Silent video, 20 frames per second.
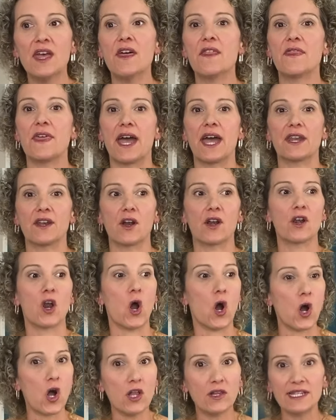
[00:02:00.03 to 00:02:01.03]
that are
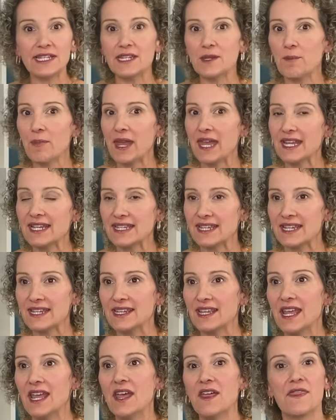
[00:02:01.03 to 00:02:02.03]
all independent,
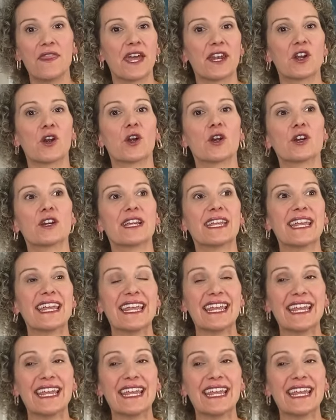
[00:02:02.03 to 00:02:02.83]
that are